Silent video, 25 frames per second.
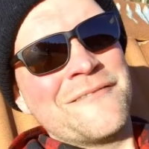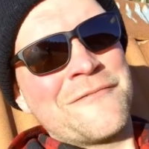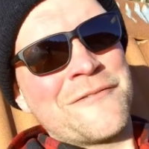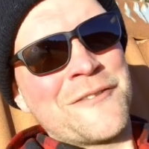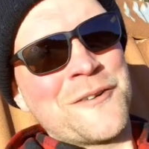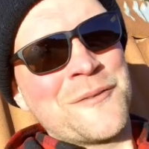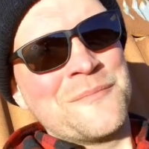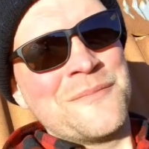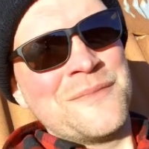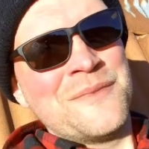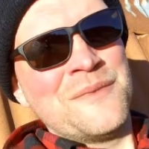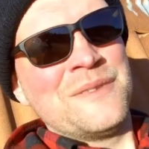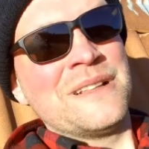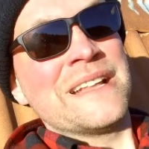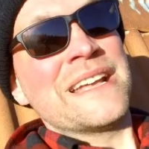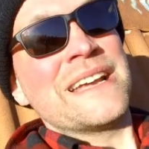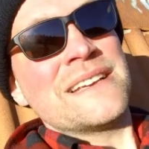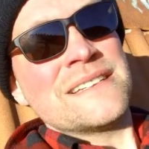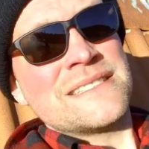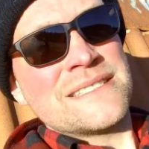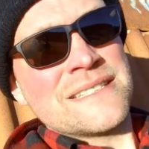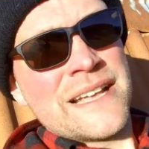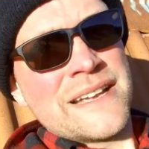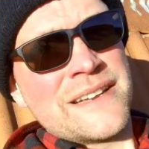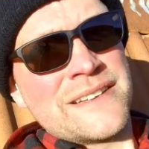from
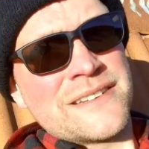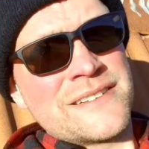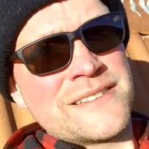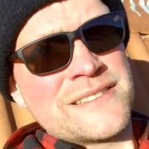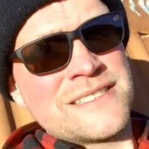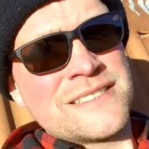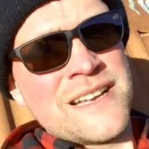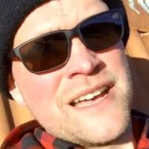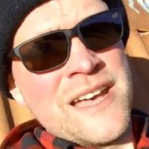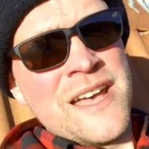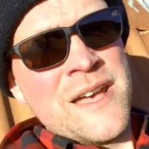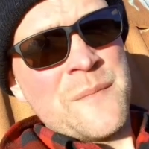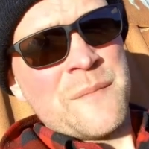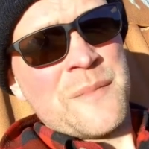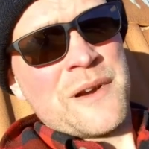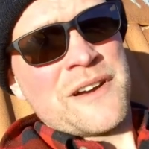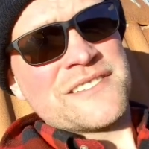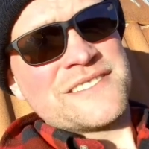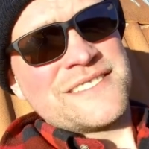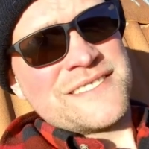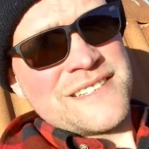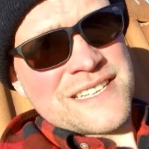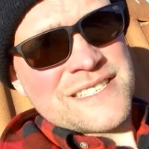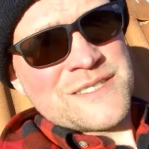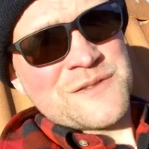legislators,
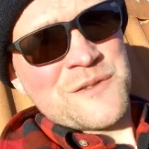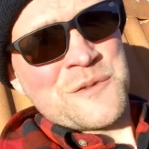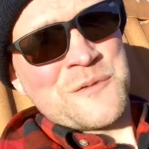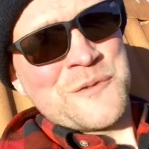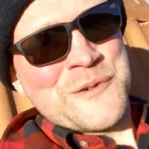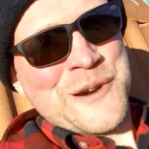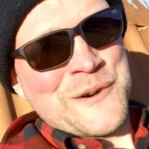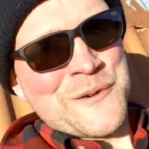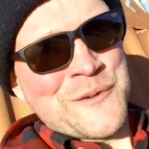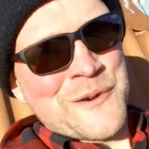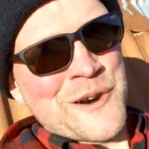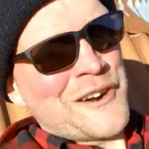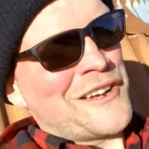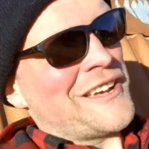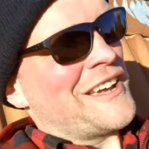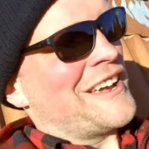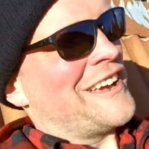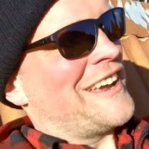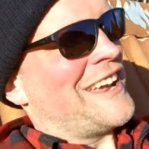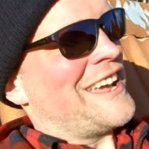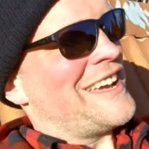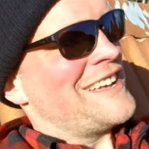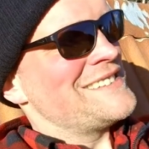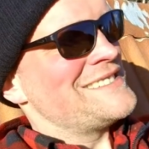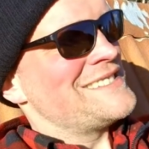because that's what we're working
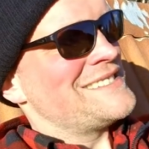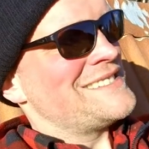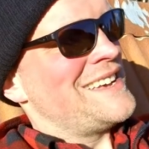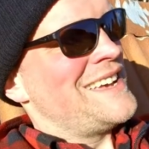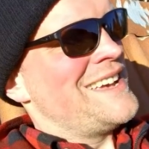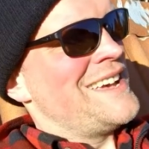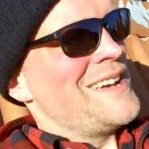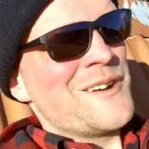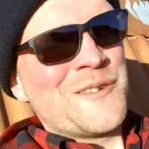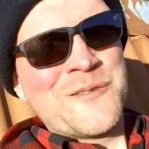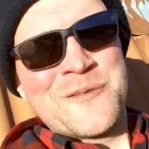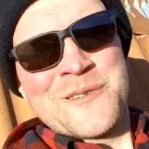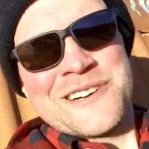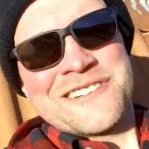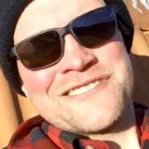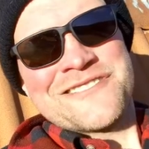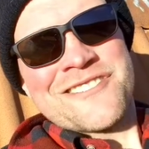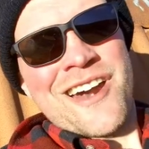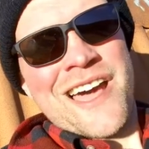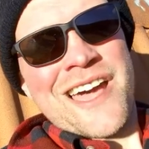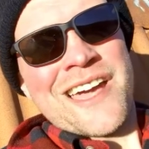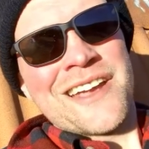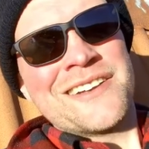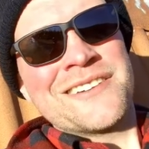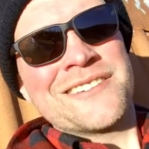against. We're
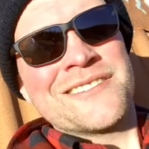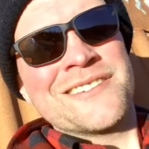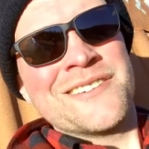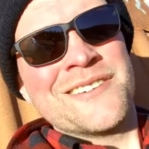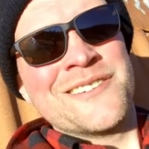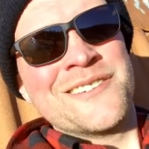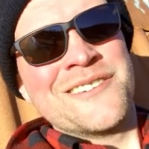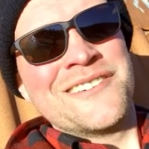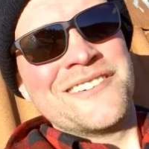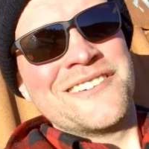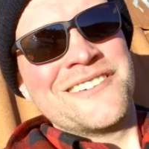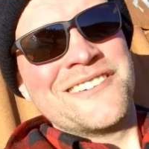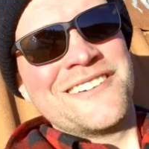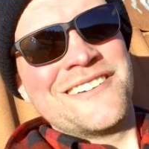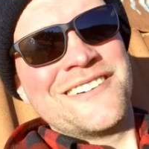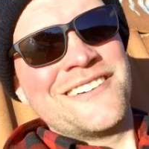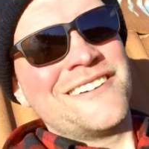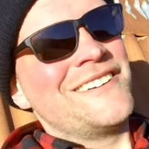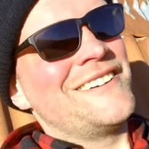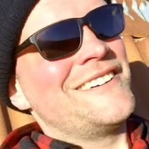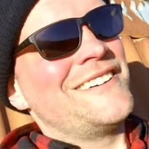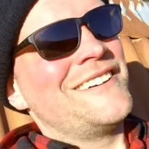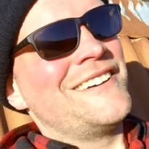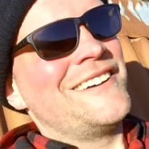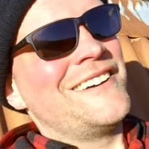trying to
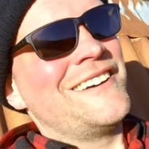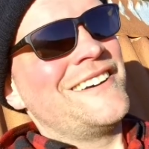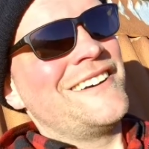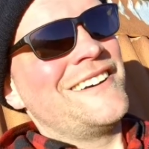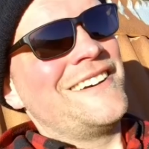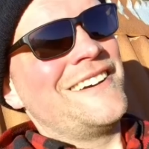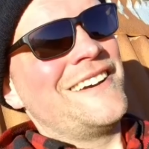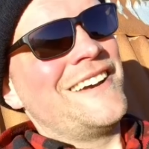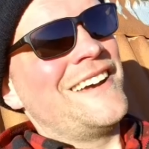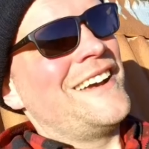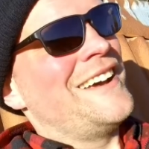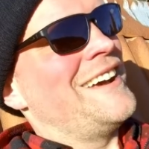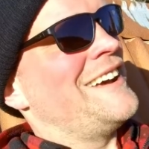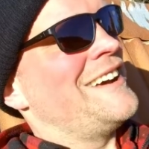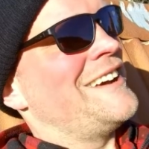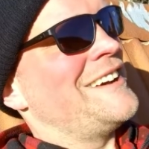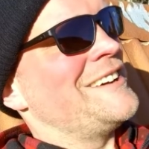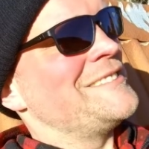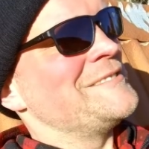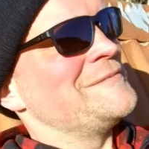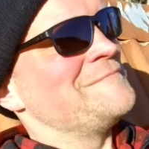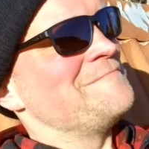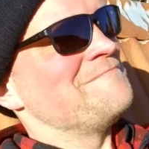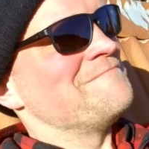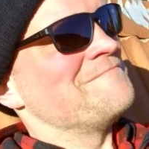
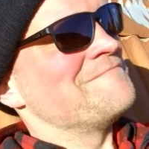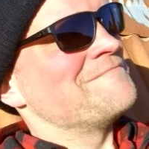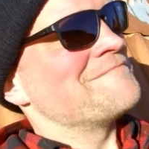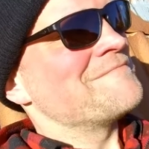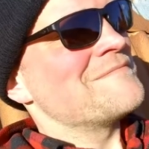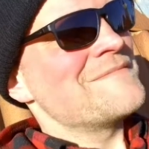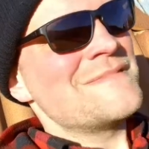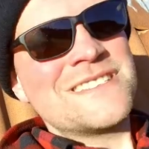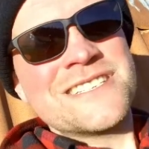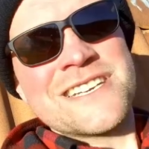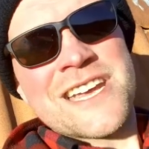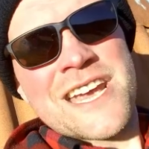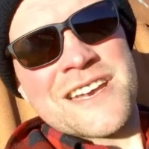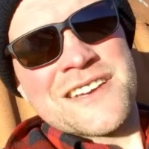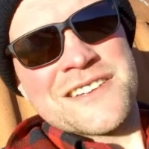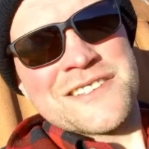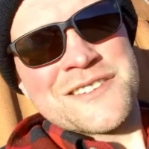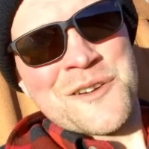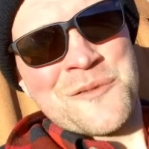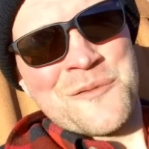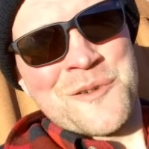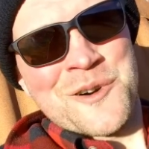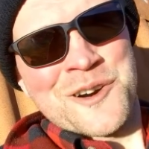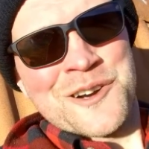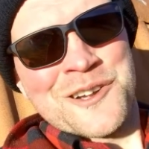um, change
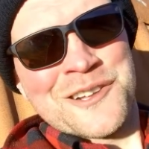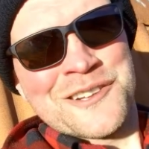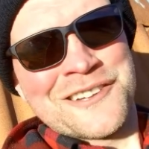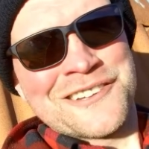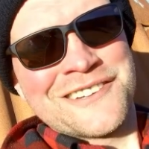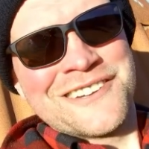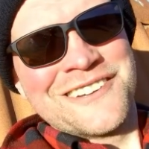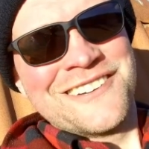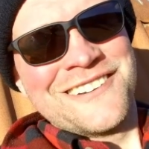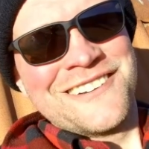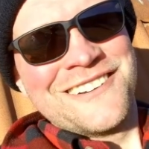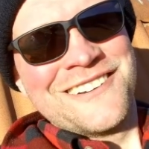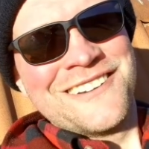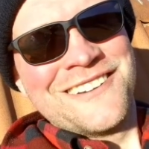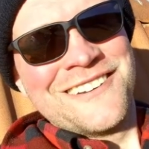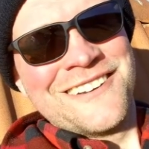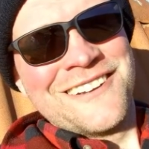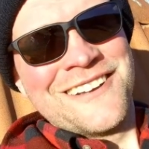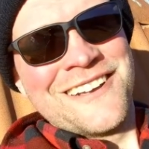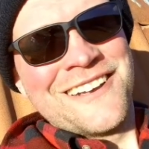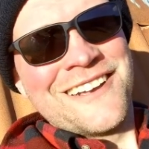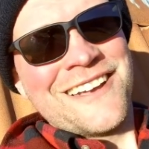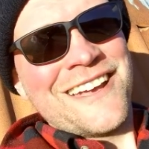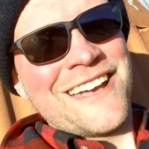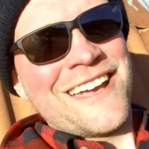the world
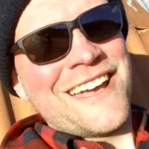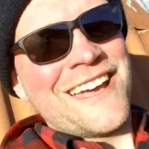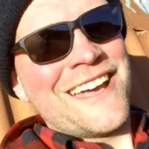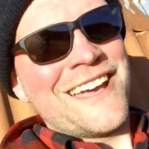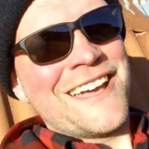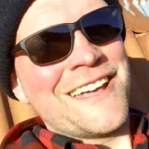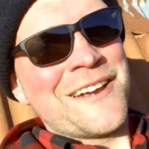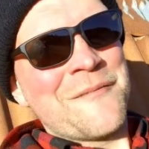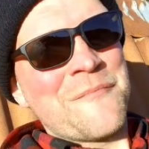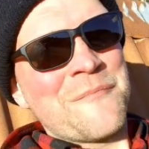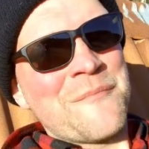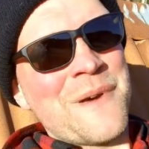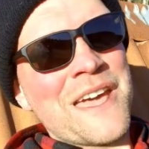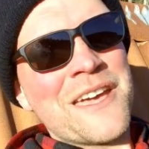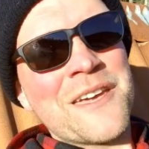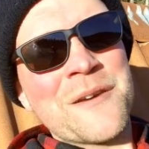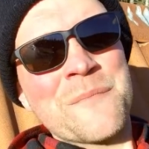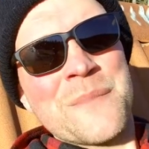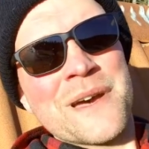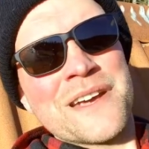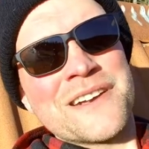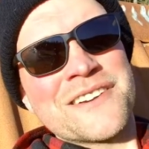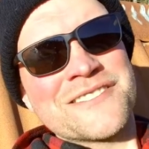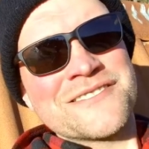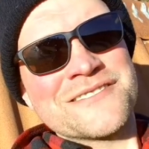and make a
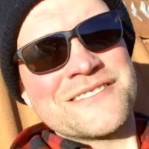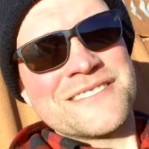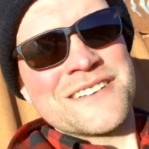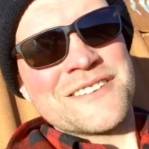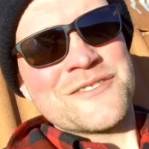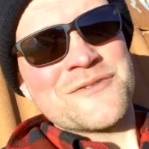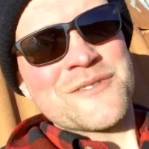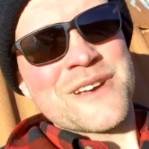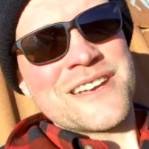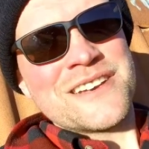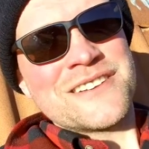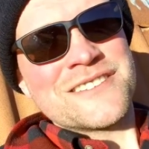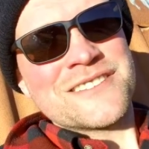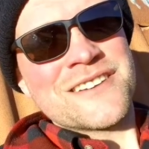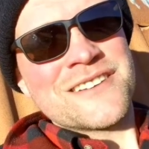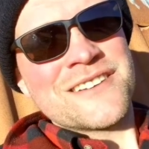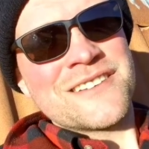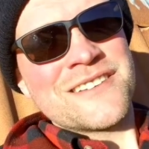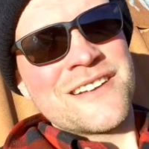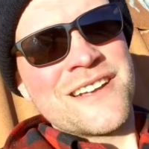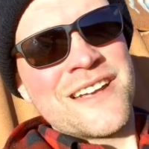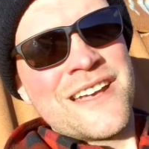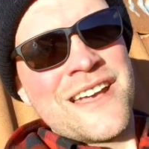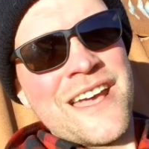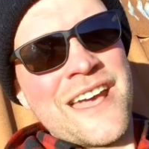better
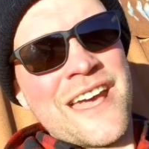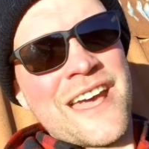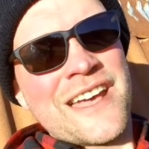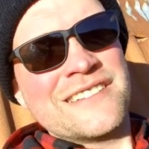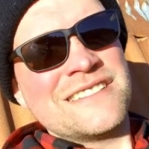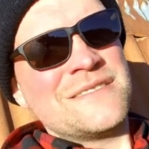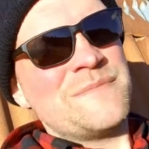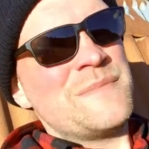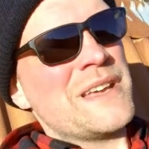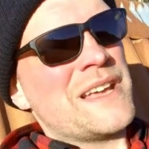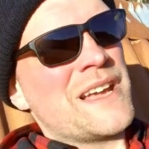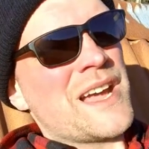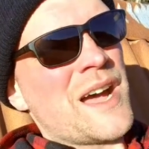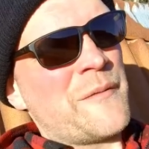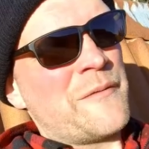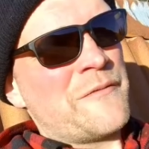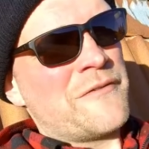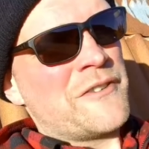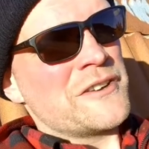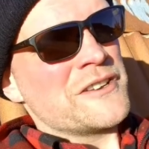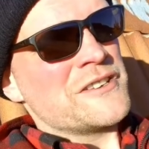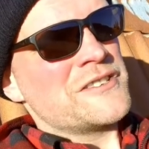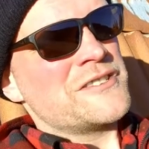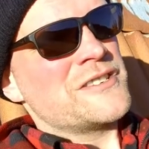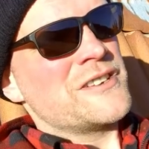situation and speak up
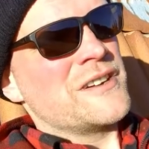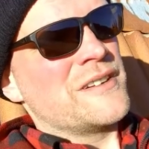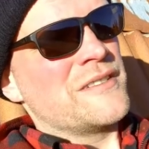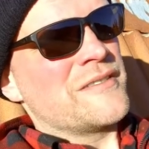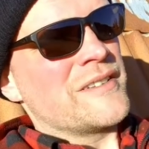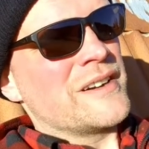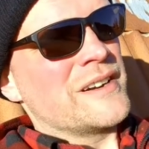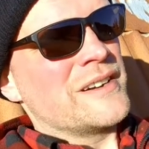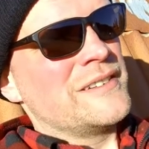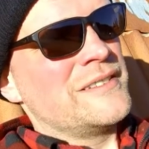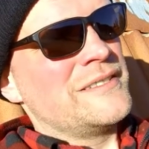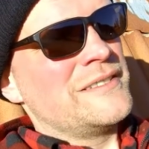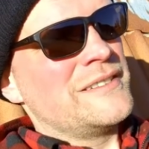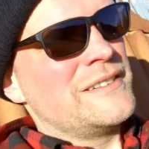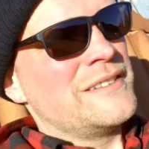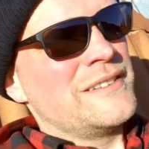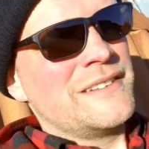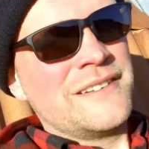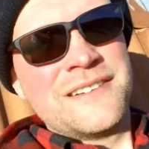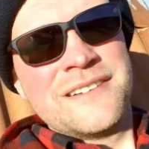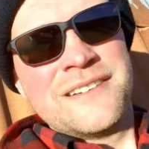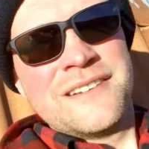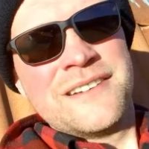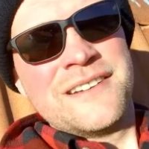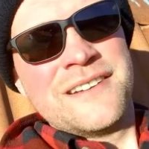for the children.
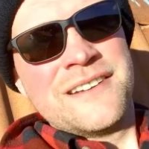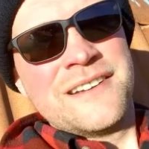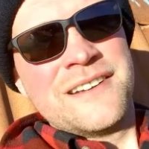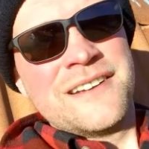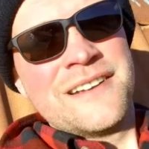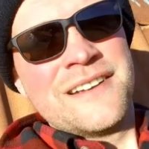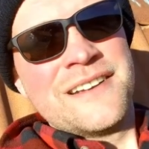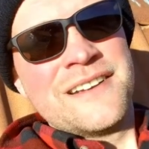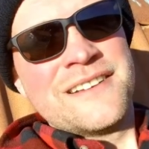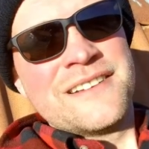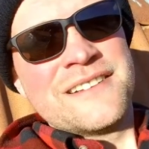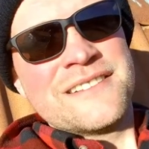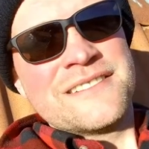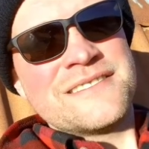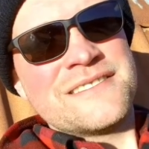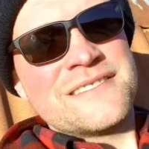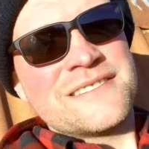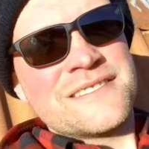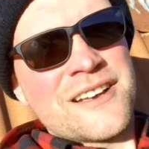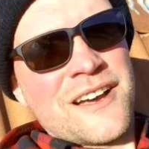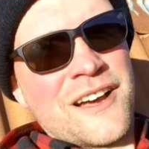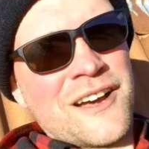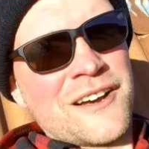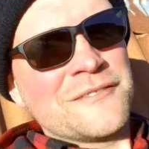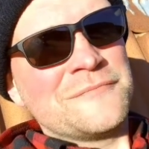
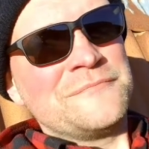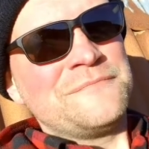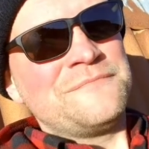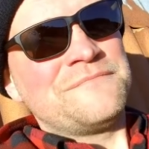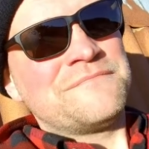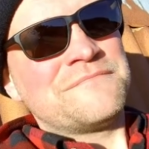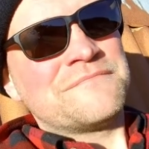So